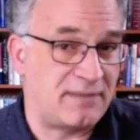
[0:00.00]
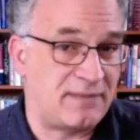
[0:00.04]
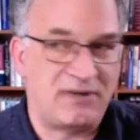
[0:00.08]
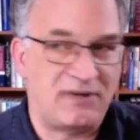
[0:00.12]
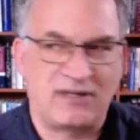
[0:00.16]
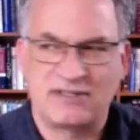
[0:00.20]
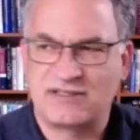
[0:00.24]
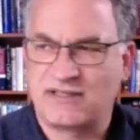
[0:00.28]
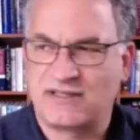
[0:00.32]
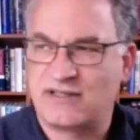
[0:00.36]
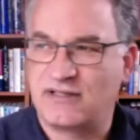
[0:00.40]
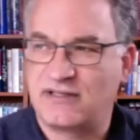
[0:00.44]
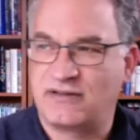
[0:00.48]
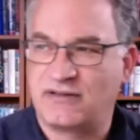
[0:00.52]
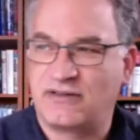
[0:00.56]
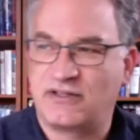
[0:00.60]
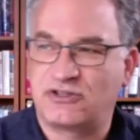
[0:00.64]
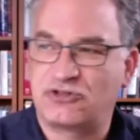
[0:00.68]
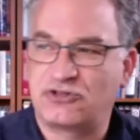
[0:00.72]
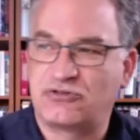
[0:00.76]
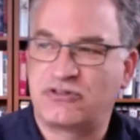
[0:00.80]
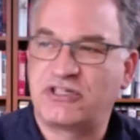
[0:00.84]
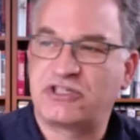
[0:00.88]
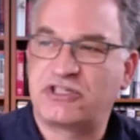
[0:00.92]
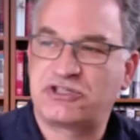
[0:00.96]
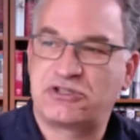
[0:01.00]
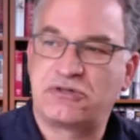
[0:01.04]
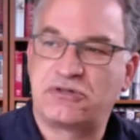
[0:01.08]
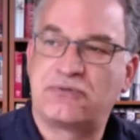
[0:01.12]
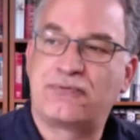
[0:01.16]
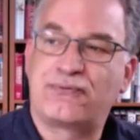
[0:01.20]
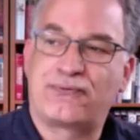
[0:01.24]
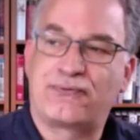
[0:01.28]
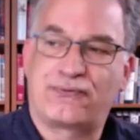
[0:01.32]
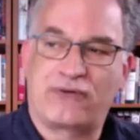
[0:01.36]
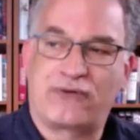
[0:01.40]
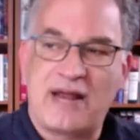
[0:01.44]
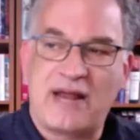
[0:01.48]
Because the, the traditional
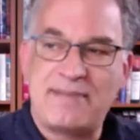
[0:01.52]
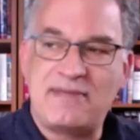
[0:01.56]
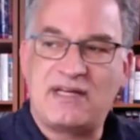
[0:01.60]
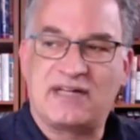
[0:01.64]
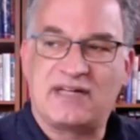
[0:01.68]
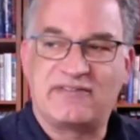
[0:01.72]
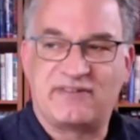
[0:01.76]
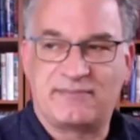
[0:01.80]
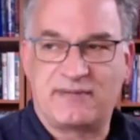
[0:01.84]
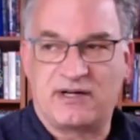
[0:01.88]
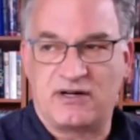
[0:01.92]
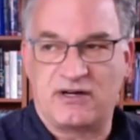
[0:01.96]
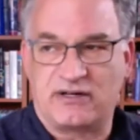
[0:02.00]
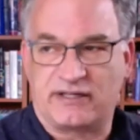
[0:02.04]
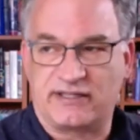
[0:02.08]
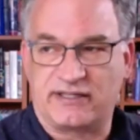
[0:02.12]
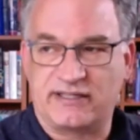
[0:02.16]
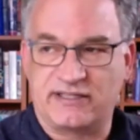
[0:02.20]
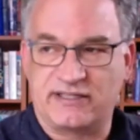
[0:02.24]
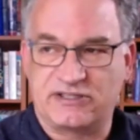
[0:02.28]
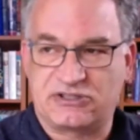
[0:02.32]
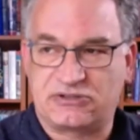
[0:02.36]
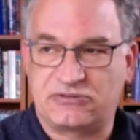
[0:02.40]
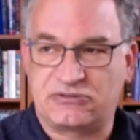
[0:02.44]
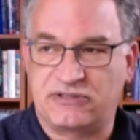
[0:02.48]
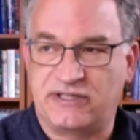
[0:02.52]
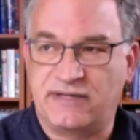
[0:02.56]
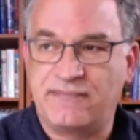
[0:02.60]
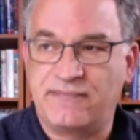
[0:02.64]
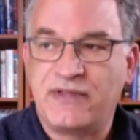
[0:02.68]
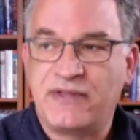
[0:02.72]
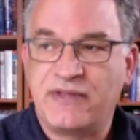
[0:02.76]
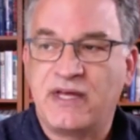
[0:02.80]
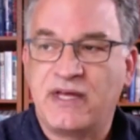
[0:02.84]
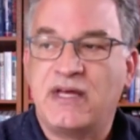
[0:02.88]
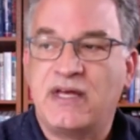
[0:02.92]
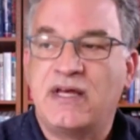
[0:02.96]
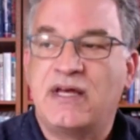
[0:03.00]
framing of American history
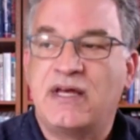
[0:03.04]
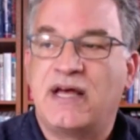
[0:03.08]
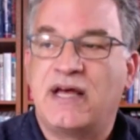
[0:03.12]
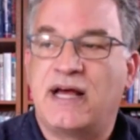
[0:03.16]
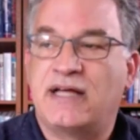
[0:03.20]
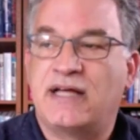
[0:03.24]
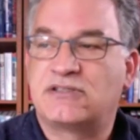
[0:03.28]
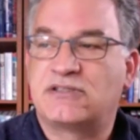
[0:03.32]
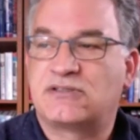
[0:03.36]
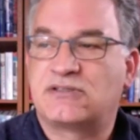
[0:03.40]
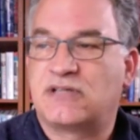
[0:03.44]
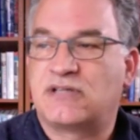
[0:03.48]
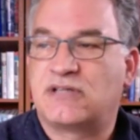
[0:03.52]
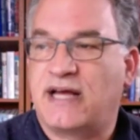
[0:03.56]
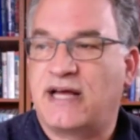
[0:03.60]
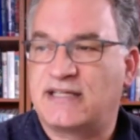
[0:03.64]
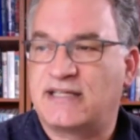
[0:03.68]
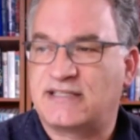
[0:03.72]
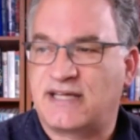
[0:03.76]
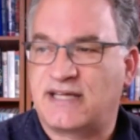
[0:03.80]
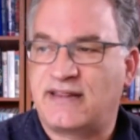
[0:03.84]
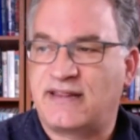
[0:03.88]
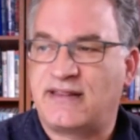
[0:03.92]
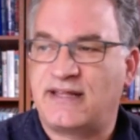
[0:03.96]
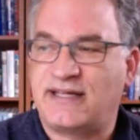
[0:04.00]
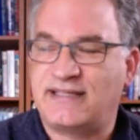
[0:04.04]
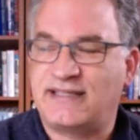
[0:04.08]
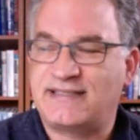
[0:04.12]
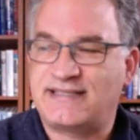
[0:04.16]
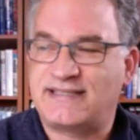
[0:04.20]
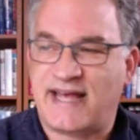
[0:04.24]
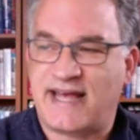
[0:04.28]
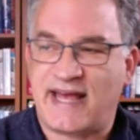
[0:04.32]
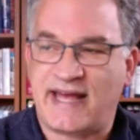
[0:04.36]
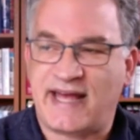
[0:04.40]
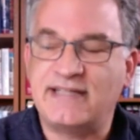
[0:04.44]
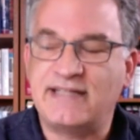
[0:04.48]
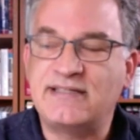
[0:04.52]
has, has I think,
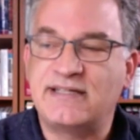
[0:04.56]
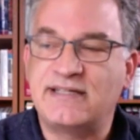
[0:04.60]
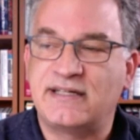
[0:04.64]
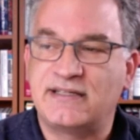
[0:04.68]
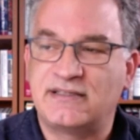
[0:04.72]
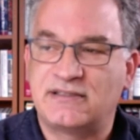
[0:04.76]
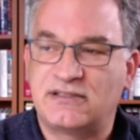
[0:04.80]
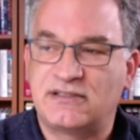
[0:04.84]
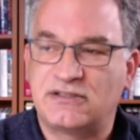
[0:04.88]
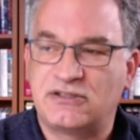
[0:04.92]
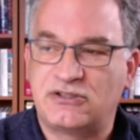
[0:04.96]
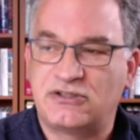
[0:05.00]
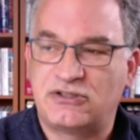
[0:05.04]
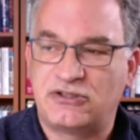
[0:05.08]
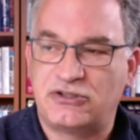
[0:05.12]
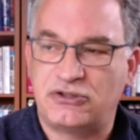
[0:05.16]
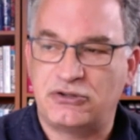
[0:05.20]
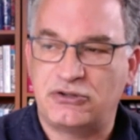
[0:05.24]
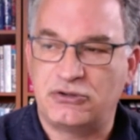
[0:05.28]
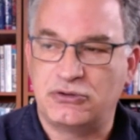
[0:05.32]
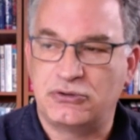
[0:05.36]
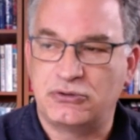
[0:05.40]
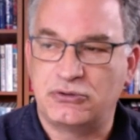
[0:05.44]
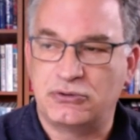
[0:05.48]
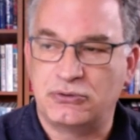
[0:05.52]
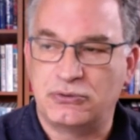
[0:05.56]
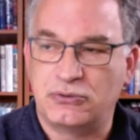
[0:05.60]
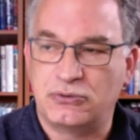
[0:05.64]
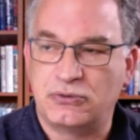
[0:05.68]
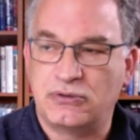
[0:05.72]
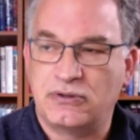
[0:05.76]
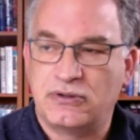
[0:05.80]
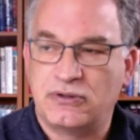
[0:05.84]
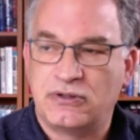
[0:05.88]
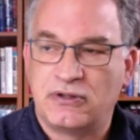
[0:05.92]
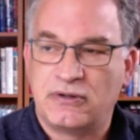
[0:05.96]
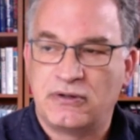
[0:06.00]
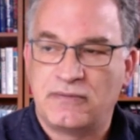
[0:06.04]
tended to
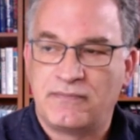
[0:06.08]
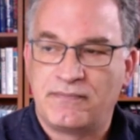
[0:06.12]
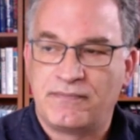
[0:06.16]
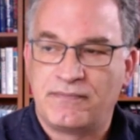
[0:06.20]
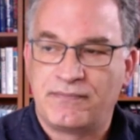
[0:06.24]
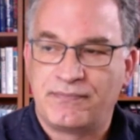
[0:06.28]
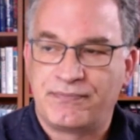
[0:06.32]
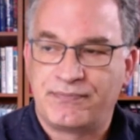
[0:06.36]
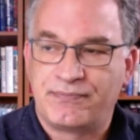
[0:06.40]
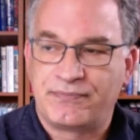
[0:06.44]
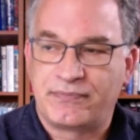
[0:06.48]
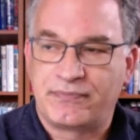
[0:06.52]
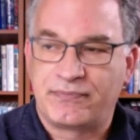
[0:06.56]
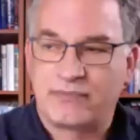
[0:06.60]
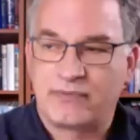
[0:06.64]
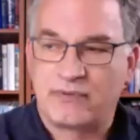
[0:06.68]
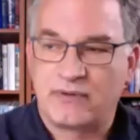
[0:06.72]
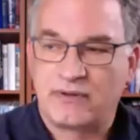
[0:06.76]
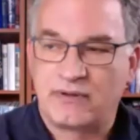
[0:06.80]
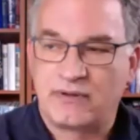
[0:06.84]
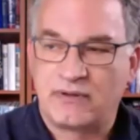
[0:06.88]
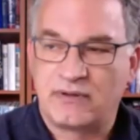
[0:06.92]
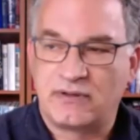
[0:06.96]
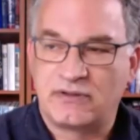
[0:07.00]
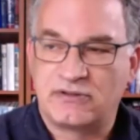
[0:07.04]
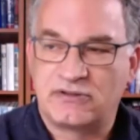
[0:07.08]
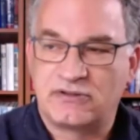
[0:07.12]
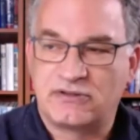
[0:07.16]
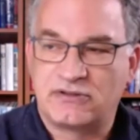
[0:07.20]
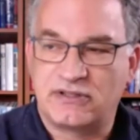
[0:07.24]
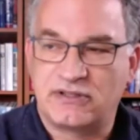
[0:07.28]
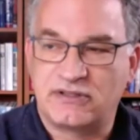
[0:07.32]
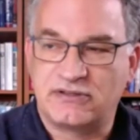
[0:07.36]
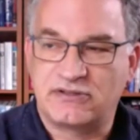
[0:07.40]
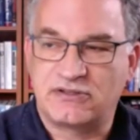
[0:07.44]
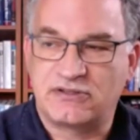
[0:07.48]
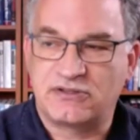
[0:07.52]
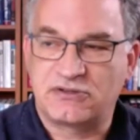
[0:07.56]
To,
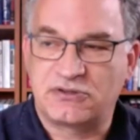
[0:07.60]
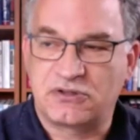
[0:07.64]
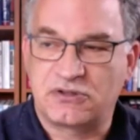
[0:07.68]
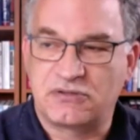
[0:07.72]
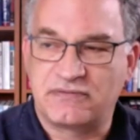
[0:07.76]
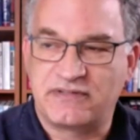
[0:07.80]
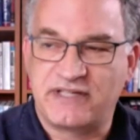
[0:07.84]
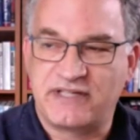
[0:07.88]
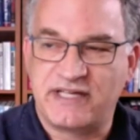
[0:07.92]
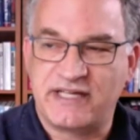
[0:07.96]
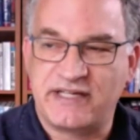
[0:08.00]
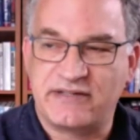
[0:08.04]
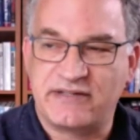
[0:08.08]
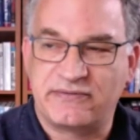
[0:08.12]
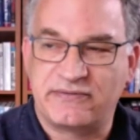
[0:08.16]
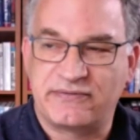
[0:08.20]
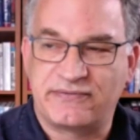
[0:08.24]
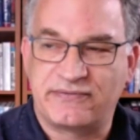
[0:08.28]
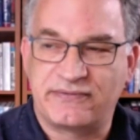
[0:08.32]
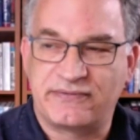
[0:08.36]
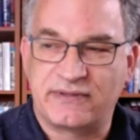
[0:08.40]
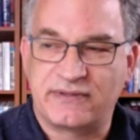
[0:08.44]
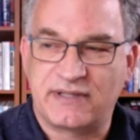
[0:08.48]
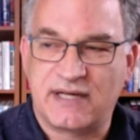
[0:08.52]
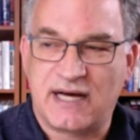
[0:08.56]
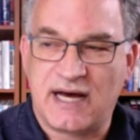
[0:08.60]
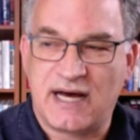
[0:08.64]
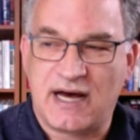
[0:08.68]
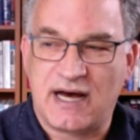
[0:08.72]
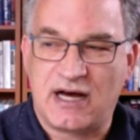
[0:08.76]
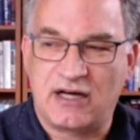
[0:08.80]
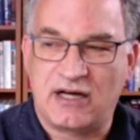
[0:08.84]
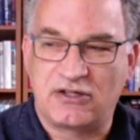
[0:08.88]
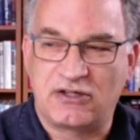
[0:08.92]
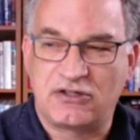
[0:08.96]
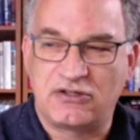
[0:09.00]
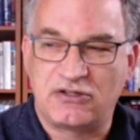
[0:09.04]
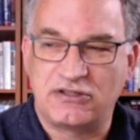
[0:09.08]
to sort of give uh,
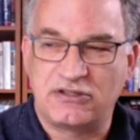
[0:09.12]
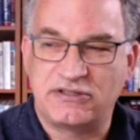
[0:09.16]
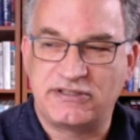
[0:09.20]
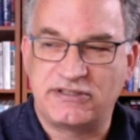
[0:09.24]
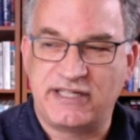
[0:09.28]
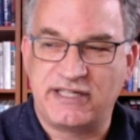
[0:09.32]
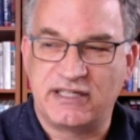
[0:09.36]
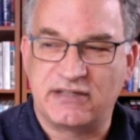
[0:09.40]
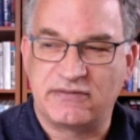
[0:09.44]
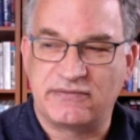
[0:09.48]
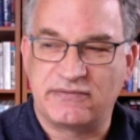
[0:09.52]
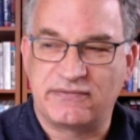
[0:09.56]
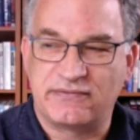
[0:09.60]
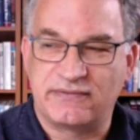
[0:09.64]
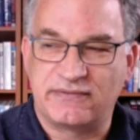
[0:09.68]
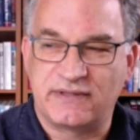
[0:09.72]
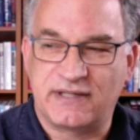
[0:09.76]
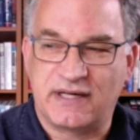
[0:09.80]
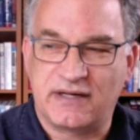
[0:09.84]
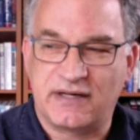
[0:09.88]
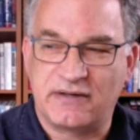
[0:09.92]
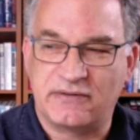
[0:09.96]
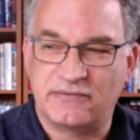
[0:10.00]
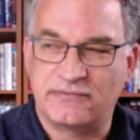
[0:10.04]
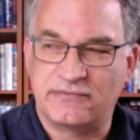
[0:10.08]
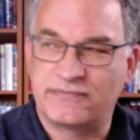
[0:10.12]
a good deal of, of